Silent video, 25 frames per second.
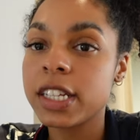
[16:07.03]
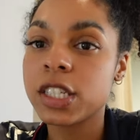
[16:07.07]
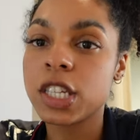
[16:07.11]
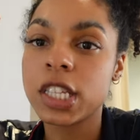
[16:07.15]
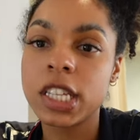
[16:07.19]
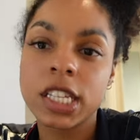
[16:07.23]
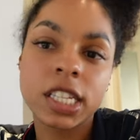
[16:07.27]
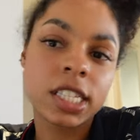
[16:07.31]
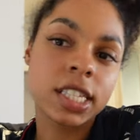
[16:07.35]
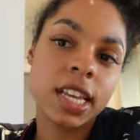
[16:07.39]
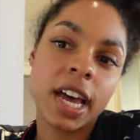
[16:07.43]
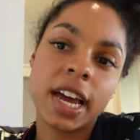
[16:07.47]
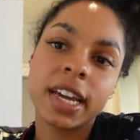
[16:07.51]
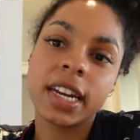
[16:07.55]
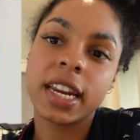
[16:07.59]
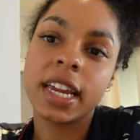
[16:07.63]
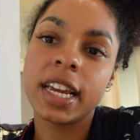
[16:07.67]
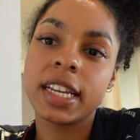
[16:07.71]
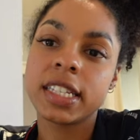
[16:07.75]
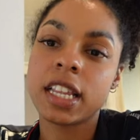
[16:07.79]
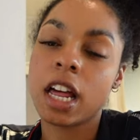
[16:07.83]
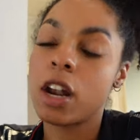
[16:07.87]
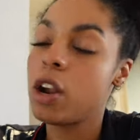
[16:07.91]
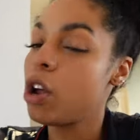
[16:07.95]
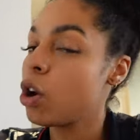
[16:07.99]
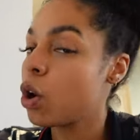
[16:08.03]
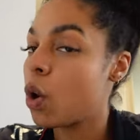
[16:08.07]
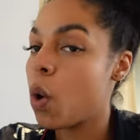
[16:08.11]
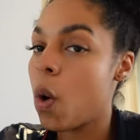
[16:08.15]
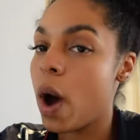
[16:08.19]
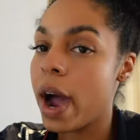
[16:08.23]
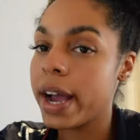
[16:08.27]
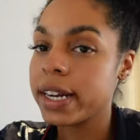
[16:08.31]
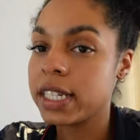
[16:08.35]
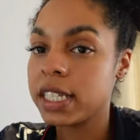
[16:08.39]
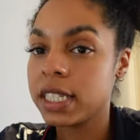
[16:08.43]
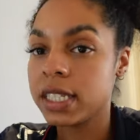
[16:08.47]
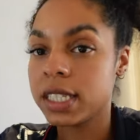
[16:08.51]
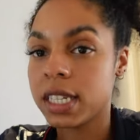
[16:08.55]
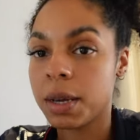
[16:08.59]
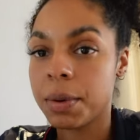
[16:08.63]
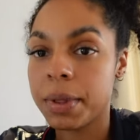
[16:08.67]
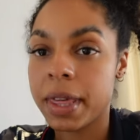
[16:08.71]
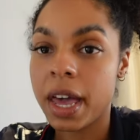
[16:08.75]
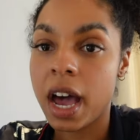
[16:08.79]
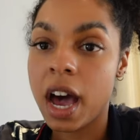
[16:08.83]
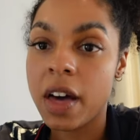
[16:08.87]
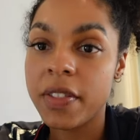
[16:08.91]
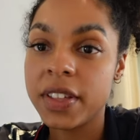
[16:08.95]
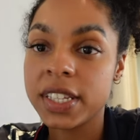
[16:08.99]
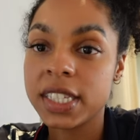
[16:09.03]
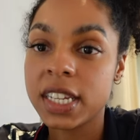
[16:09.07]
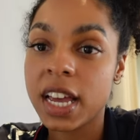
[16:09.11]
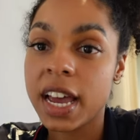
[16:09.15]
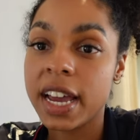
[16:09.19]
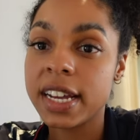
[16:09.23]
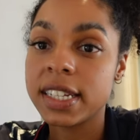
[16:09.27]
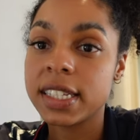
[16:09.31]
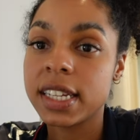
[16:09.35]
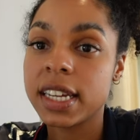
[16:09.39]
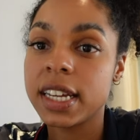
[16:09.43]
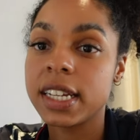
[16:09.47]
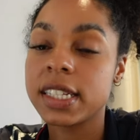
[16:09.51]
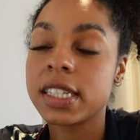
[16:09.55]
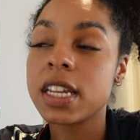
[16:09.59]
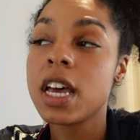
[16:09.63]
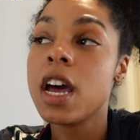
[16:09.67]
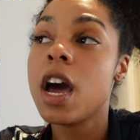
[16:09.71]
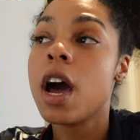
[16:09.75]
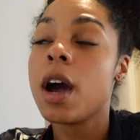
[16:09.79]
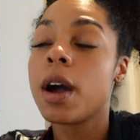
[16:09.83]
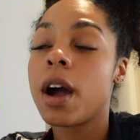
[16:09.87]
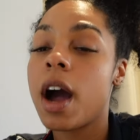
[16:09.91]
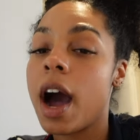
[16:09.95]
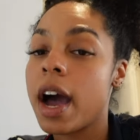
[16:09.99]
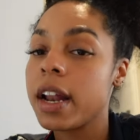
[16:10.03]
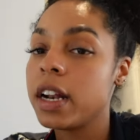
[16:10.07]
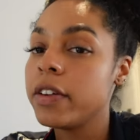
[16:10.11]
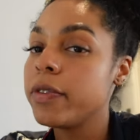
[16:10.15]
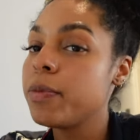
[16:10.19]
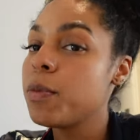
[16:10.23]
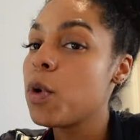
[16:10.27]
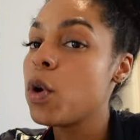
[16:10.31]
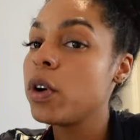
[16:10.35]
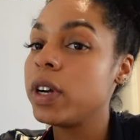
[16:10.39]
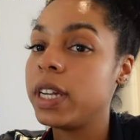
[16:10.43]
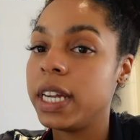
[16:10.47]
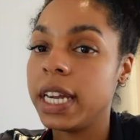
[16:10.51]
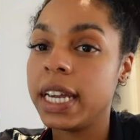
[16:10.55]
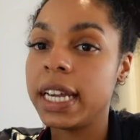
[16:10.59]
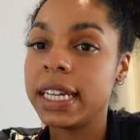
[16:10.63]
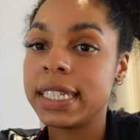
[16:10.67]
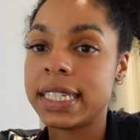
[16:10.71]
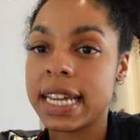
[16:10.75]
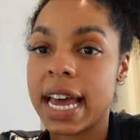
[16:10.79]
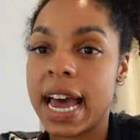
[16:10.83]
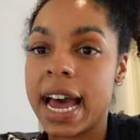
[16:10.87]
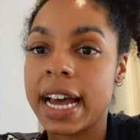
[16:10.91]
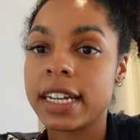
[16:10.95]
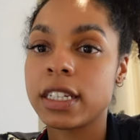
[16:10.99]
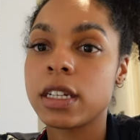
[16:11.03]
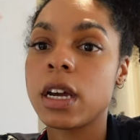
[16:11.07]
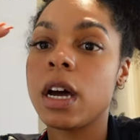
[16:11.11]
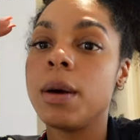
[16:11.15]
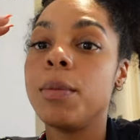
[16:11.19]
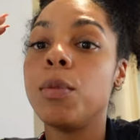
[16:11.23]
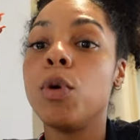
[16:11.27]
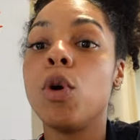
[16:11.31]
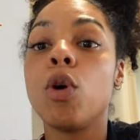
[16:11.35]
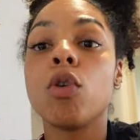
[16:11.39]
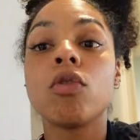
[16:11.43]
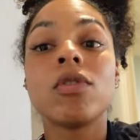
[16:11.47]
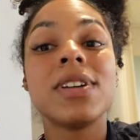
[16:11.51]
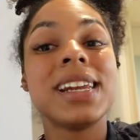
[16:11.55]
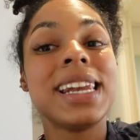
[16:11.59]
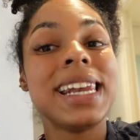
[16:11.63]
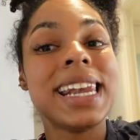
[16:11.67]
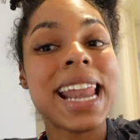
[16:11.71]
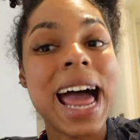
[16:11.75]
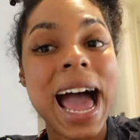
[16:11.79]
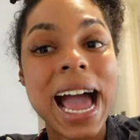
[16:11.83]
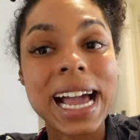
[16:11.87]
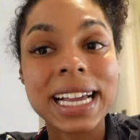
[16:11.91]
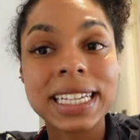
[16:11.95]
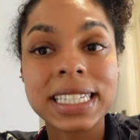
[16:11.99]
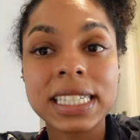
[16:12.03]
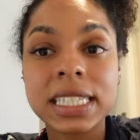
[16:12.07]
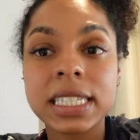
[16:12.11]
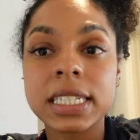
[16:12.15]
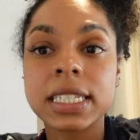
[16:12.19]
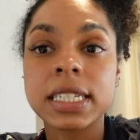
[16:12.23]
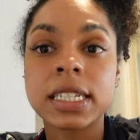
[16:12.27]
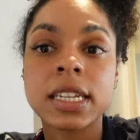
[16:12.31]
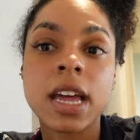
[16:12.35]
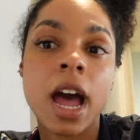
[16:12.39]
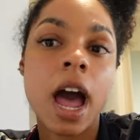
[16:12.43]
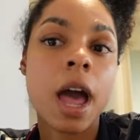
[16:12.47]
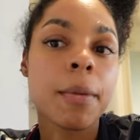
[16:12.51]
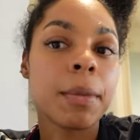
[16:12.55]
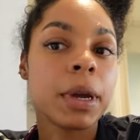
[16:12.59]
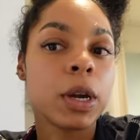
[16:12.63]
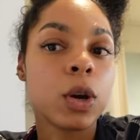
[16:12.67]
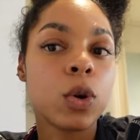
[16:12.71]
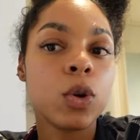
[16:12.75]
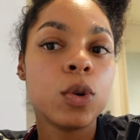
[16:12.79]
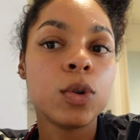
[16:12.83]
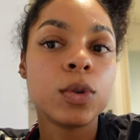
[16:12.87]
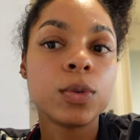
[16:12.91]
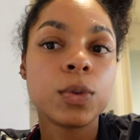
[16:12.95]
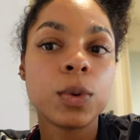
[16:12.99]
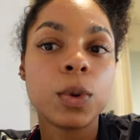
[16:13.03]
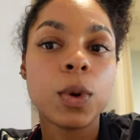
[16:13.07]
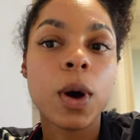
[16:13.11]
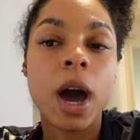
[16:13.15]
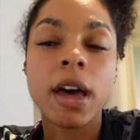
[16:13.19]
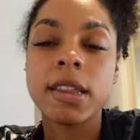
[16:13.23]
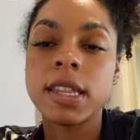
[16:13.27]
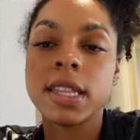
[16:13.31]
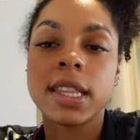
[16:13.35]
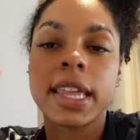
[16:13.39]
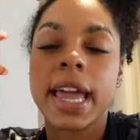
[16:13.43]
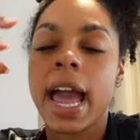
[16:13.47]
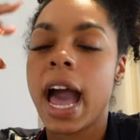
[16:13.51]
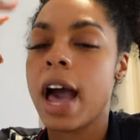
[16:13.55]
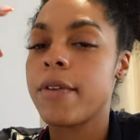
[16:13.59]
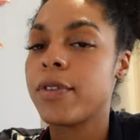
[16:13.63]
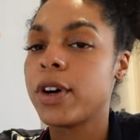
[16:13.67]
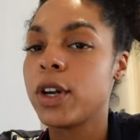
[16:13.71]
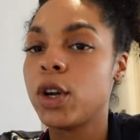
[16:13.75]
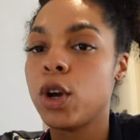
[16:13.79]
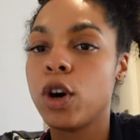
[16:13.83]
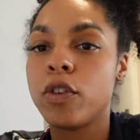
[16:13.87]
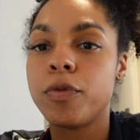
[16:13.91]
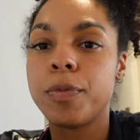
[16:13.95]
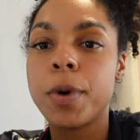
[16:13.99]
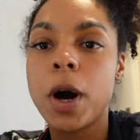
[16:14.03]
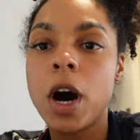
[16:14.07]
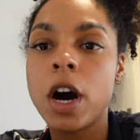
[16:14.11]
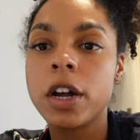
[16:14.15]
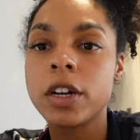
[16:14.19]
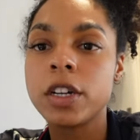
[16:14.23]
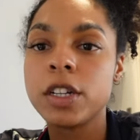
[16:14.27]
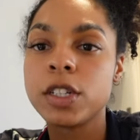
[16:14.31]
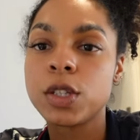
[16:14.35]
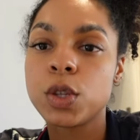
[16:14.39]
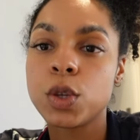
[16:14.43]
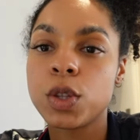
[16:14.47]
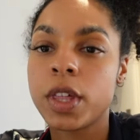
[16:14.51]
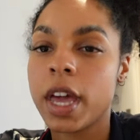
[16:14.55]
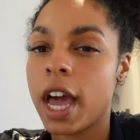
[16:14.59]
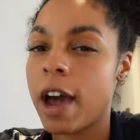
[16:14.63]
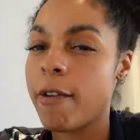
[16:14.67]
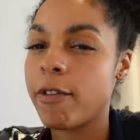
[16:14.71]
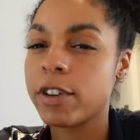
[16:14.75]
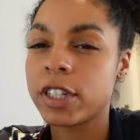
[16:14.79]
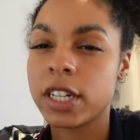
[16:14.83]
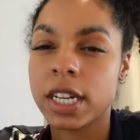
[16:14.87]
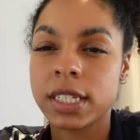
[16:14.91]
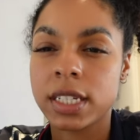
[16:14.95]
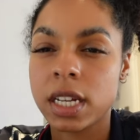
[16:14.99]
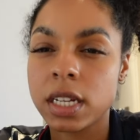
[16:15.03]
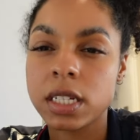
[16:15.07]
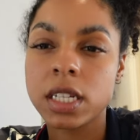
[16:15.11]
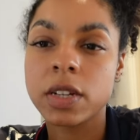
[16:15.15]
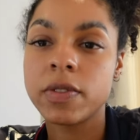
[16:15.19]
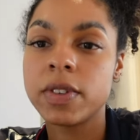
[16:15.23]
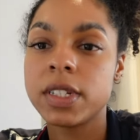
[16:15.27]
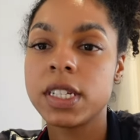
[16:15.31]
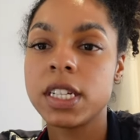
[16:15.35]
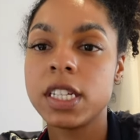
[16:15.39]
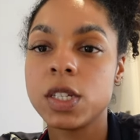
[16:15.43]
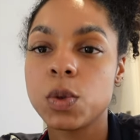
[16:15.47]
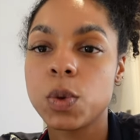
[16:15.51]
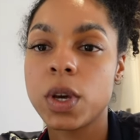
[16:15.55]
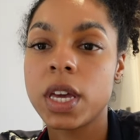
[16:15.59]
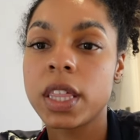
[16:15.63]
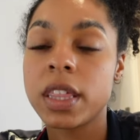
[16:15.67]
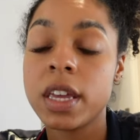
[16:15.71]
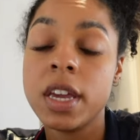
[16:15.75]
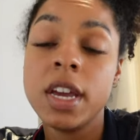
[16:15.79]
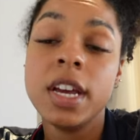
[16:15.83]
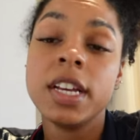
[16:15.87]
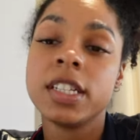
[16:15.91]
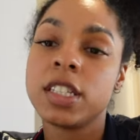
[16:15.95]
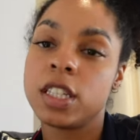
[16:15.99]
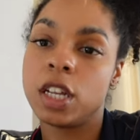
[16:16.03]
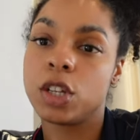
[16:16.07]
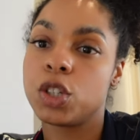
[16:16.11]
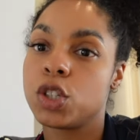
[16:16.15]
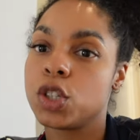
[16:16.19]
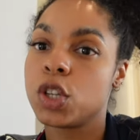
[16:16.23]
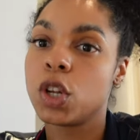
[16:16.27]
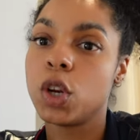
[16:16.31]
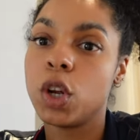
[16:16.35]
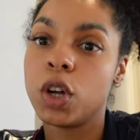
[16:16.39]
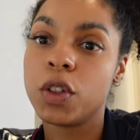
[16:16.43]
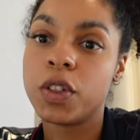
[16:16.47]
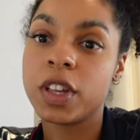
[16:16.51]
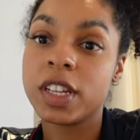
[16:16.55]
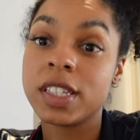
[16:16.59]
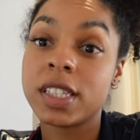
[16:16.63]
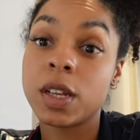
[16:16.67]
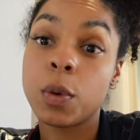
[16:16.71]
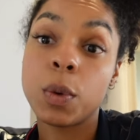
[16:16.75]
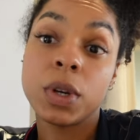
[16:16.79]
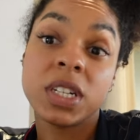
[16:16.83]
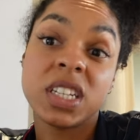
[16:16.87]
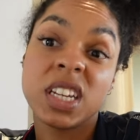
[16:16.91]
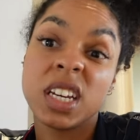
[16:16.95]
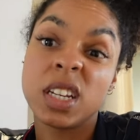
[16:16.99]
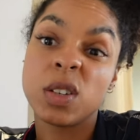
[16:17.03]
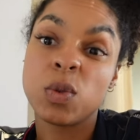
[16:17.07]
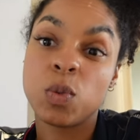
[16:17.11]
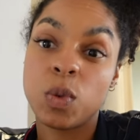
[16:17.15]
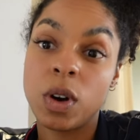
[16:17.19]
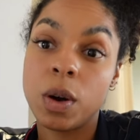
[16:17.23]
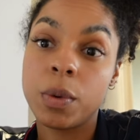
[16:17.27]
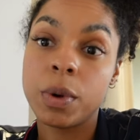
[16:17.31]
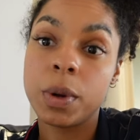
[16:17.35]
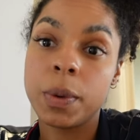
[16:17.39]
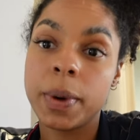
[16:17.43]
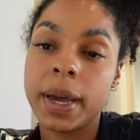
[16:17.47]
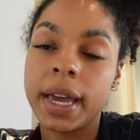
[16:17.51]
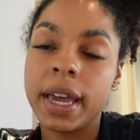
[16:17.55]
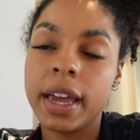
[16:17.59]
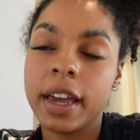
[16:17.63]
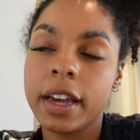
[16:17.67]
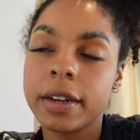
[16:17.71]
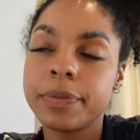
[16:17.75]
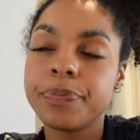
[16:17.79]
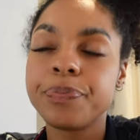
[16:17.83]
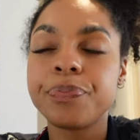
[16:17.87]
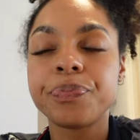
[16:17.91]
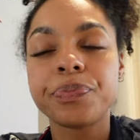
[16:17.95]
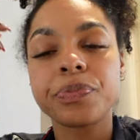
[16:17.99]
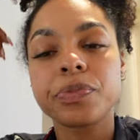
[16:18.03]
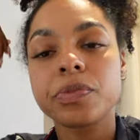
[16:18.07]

So this site is a lot quieter than some of the other sites. It's kind of more geared at a more relaxed time in Cornwall, and then they have a lot of partners who they advertise activities with, such as a lot of things that we did while we were here.